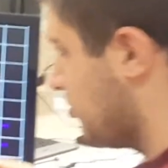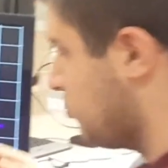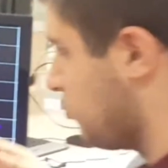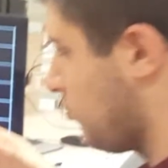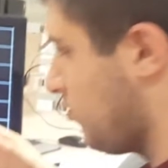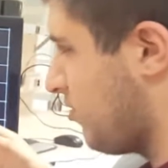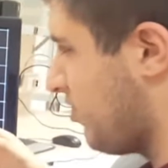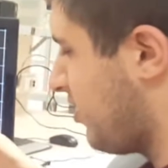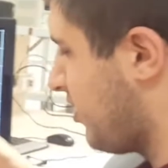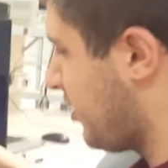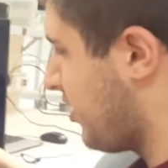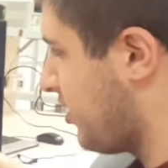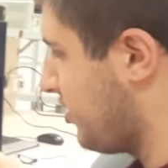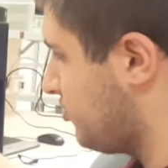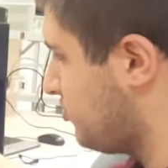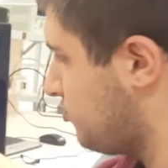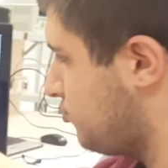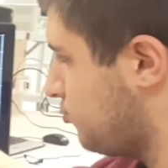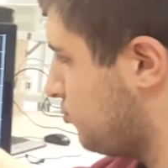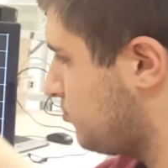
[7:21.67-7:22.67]
So
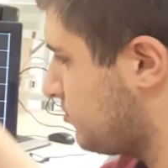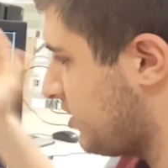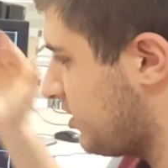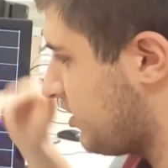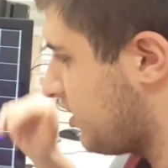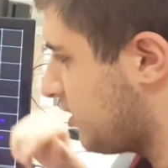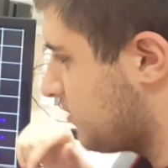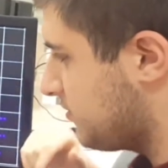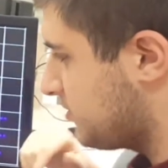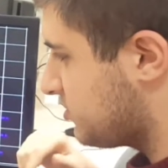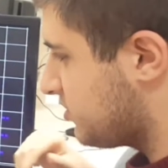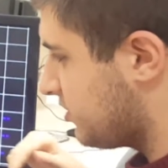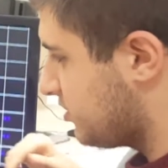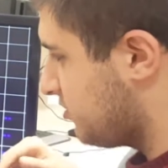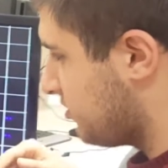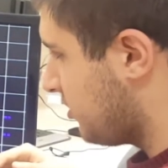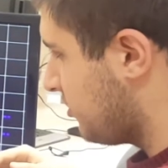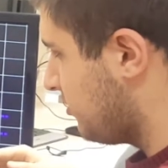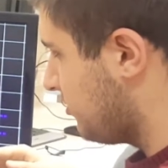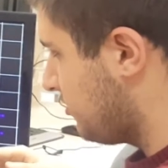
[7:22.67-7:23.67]
I choose an
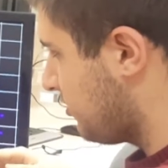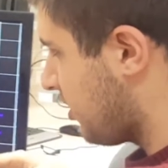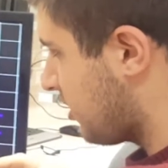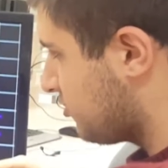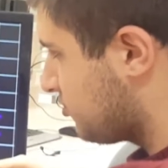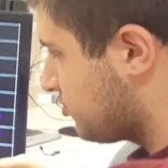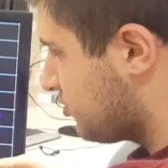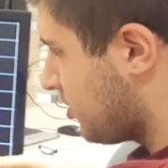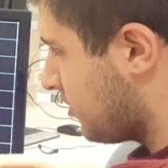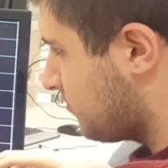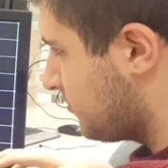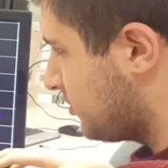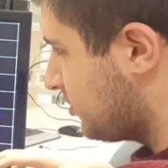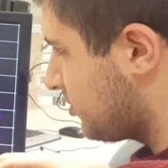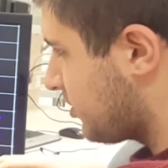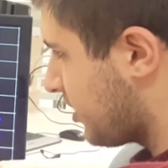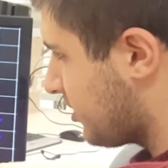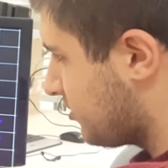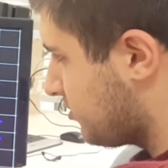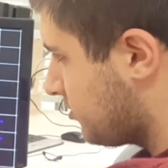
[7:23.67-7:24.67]
arbitrary large number,
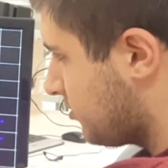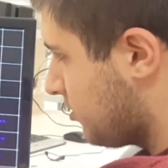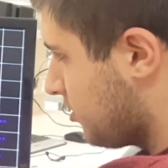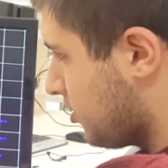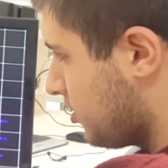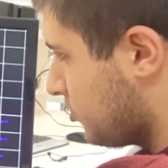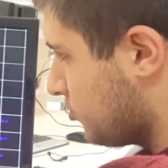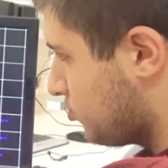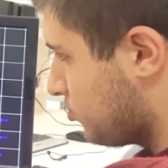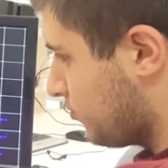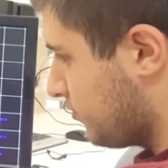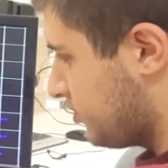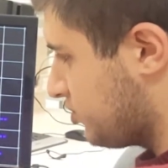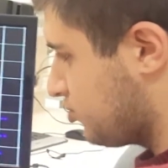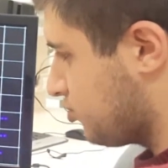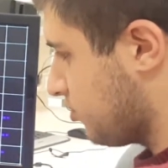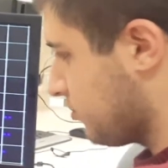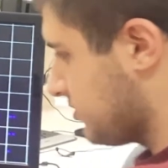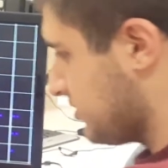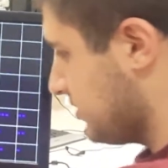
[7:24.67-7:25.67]
and 2 is
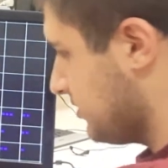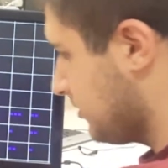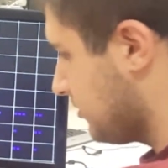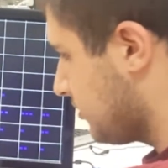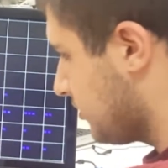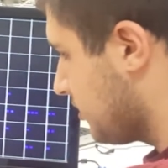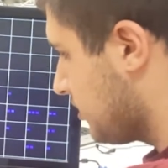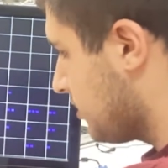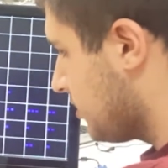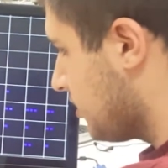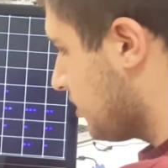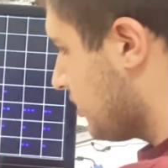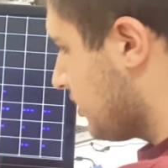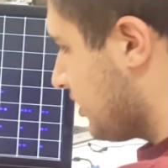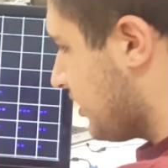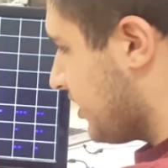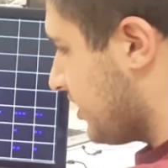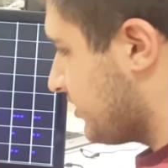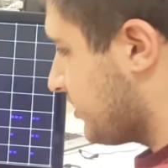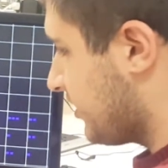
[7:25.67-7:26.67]
chosen.
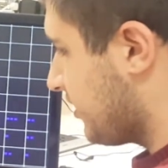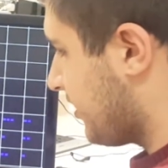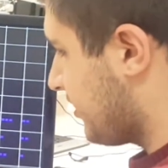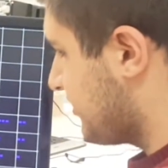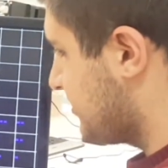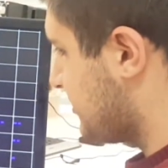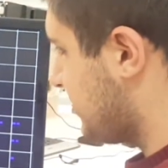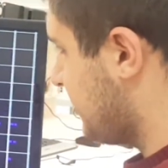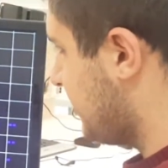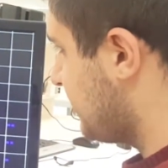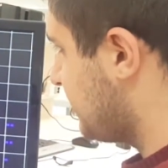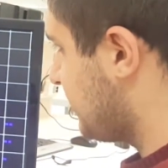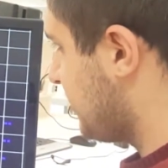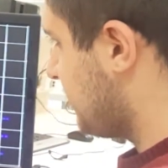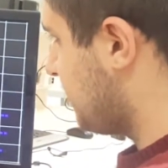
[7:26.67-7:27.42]
And then I select